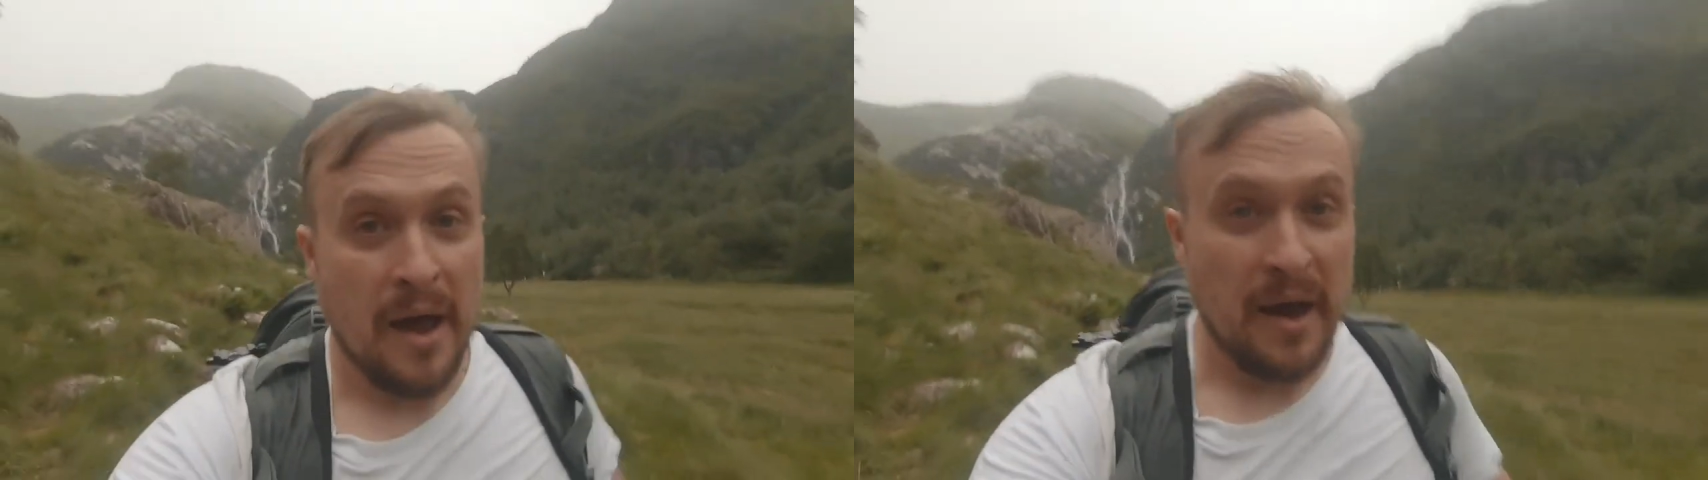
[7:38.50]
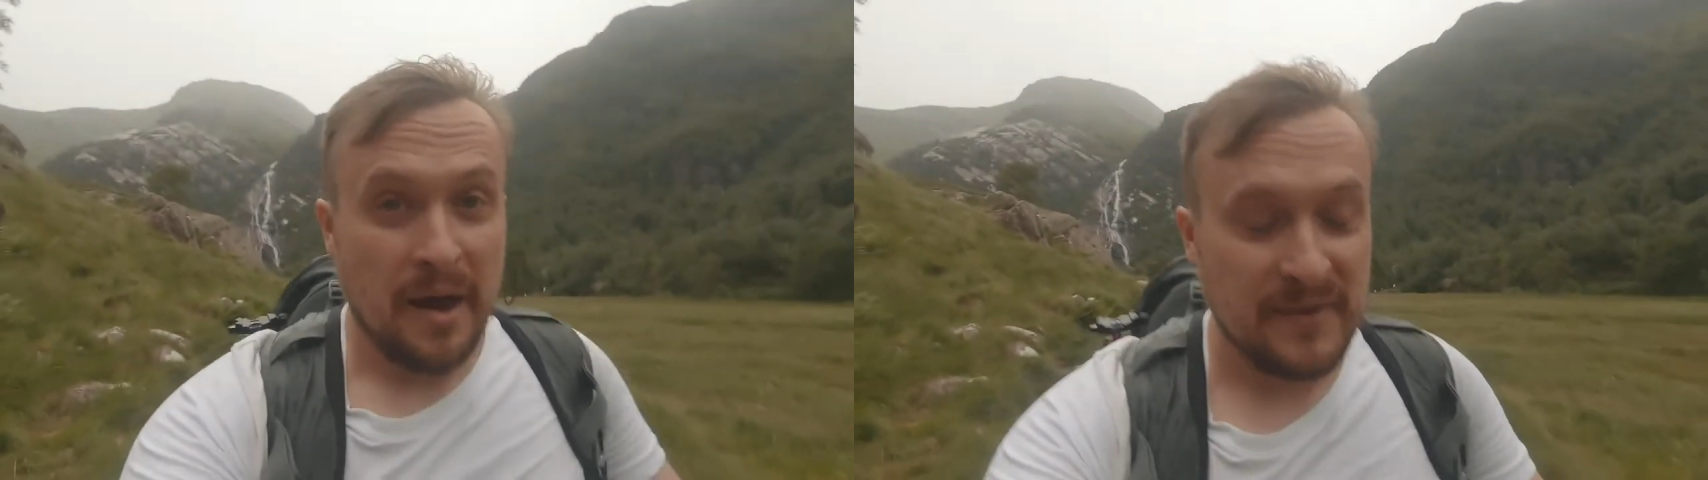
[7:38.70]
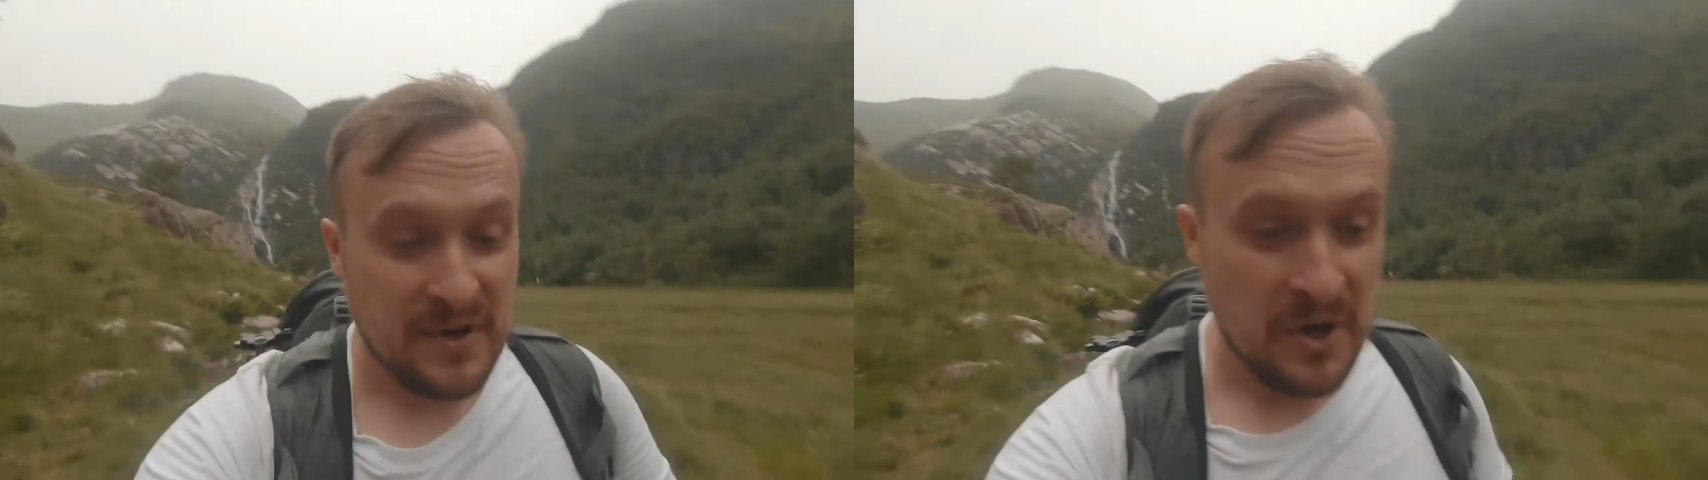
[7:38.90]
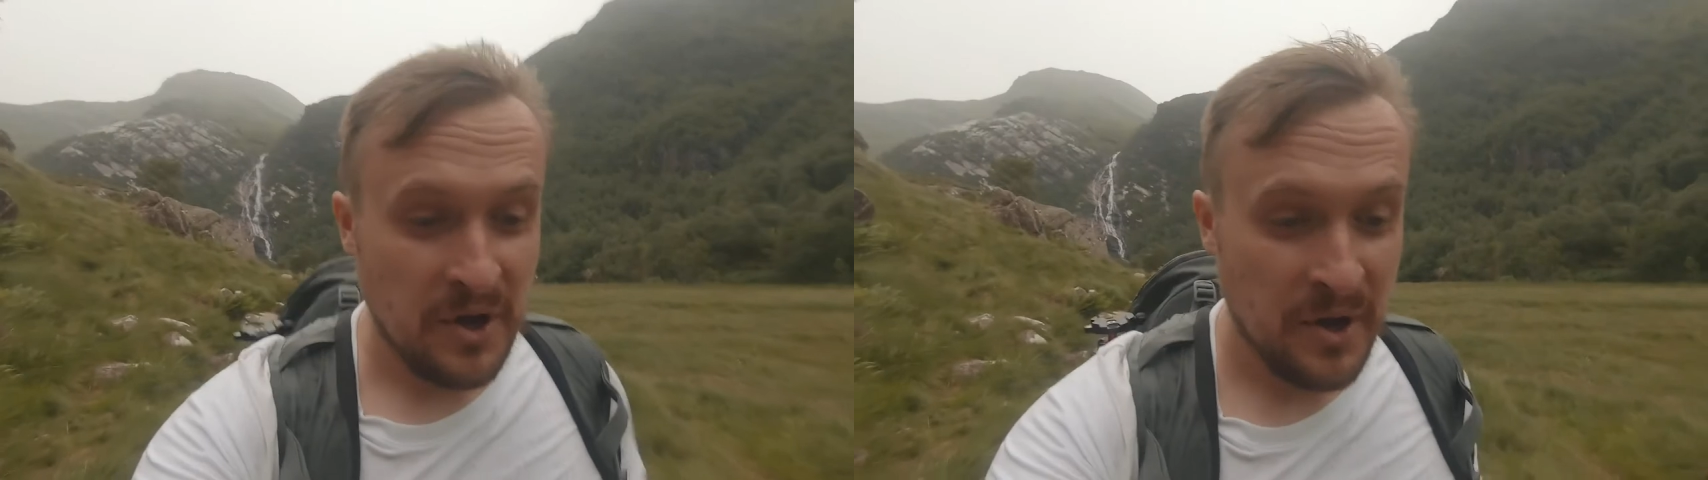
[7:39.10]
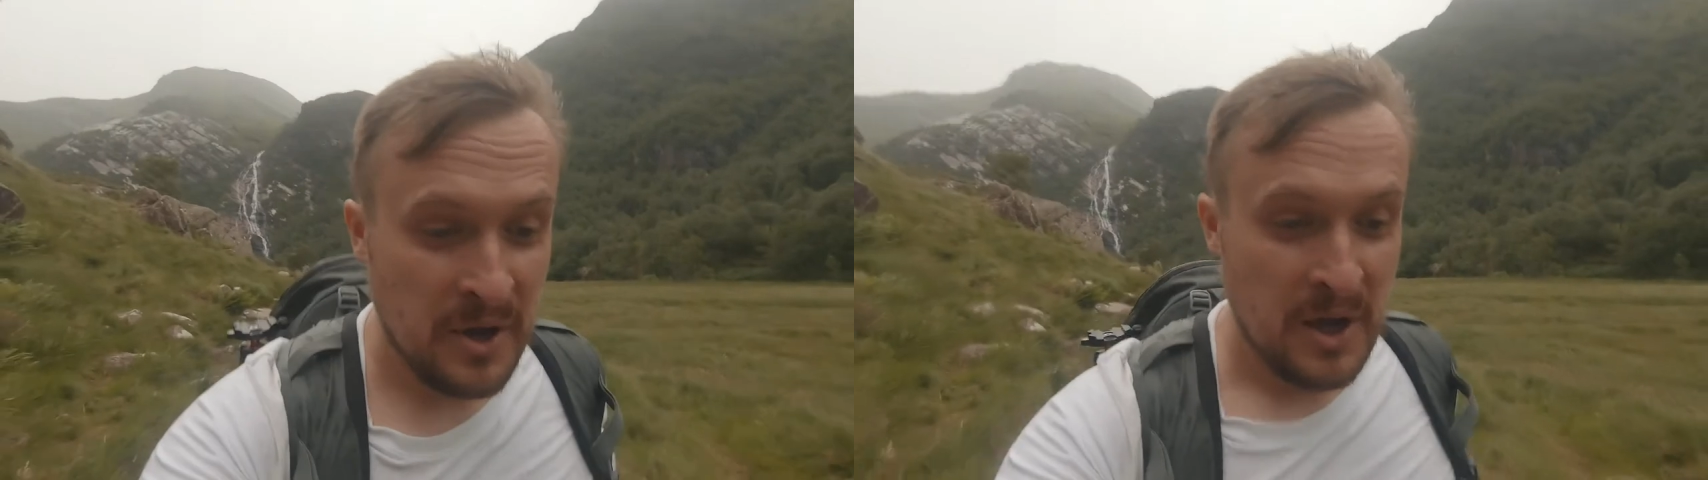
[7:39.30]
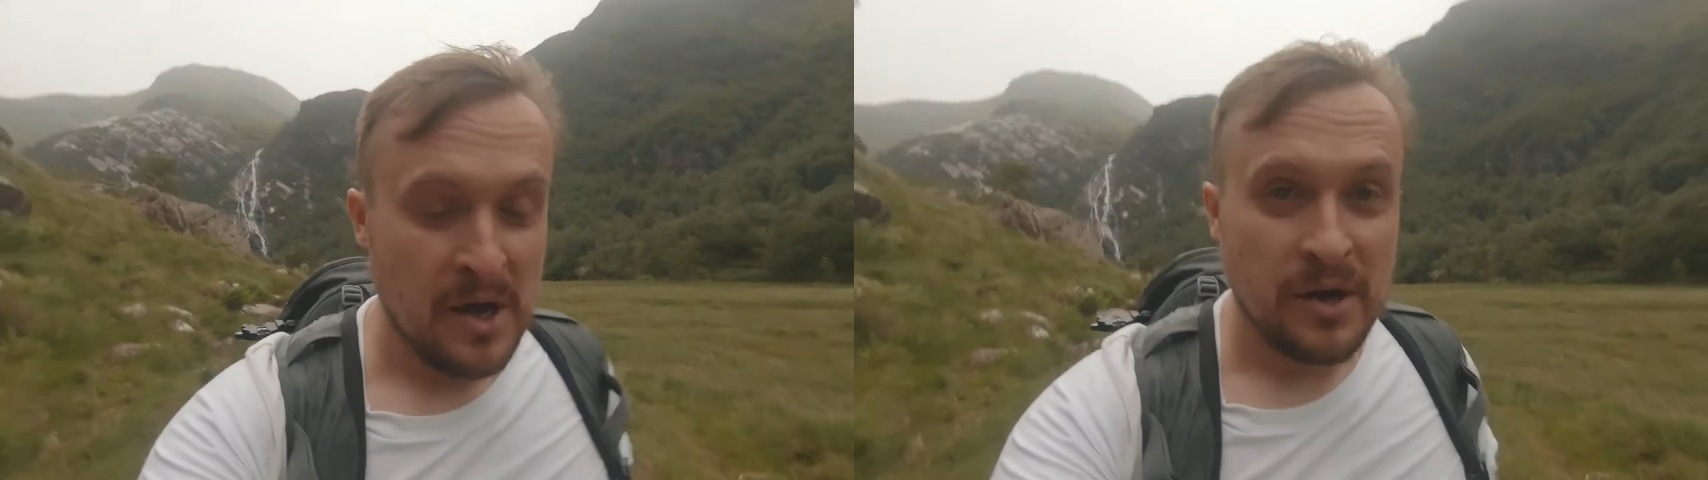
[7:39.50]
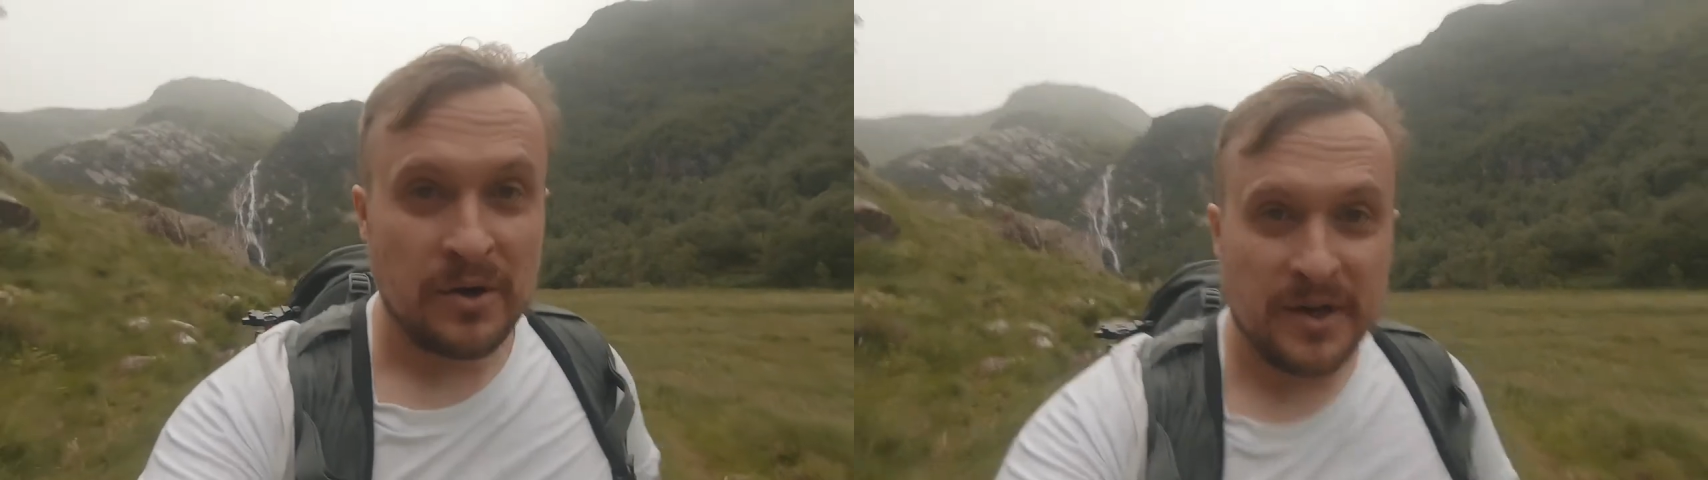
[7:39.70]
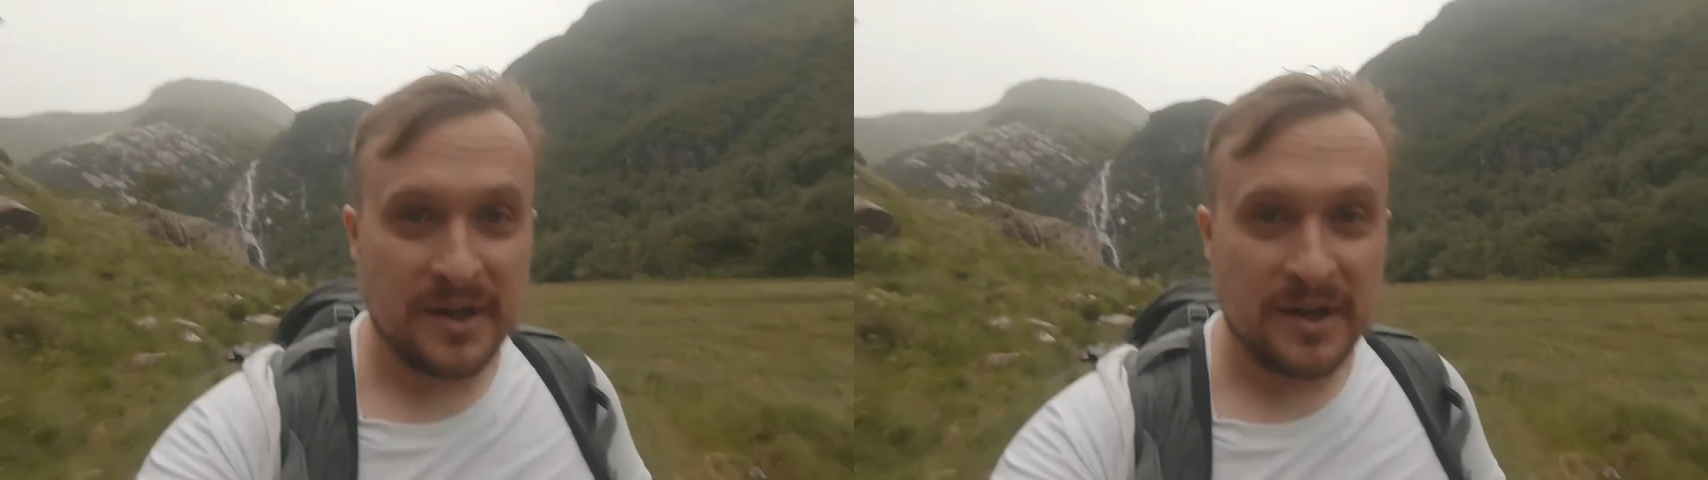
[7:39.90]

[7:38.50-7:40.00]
heavy rain